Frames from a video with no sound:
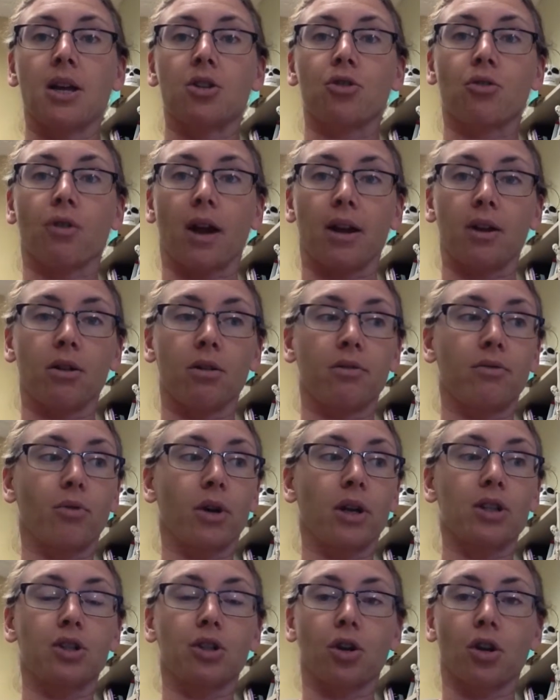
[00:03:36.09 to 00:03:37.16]
Try to
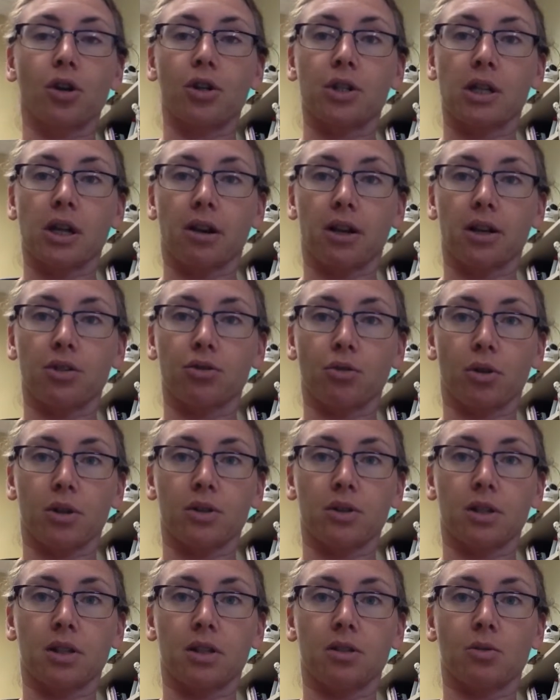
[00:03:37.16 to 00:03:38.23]
avoid tertiary
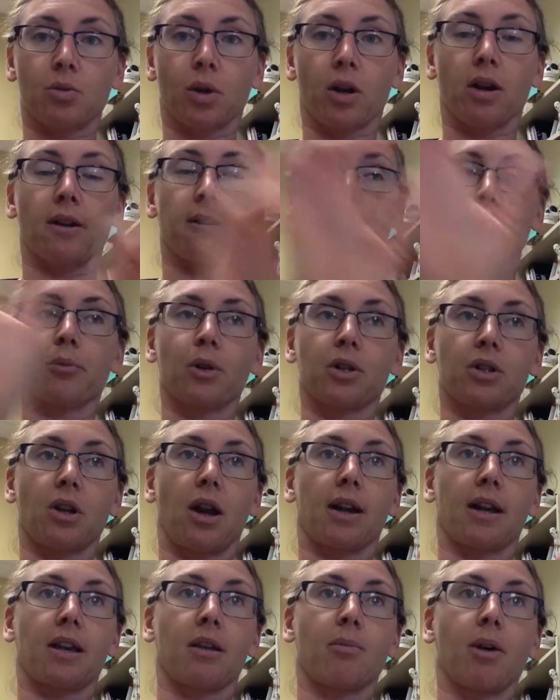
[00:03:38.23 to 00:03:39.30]
sources where we're
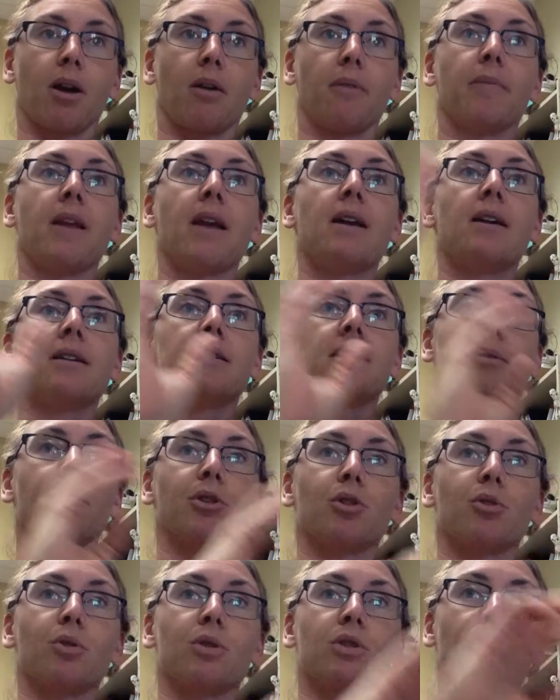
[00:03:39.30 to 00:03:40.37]
talking about
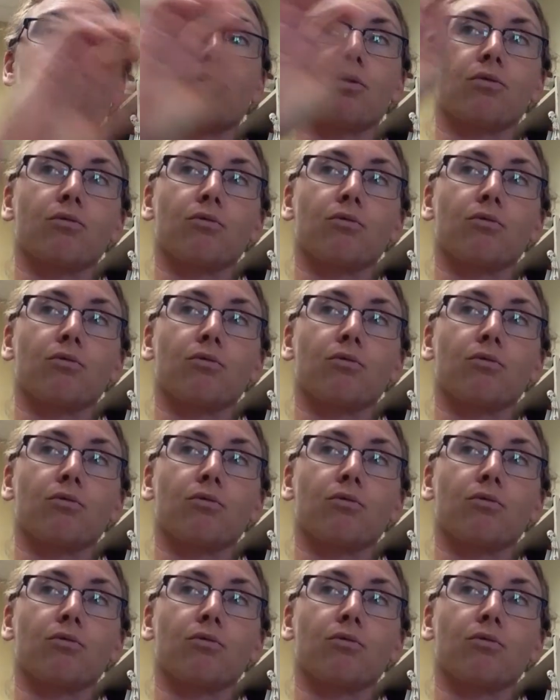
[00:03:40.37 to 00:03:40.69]
someone who is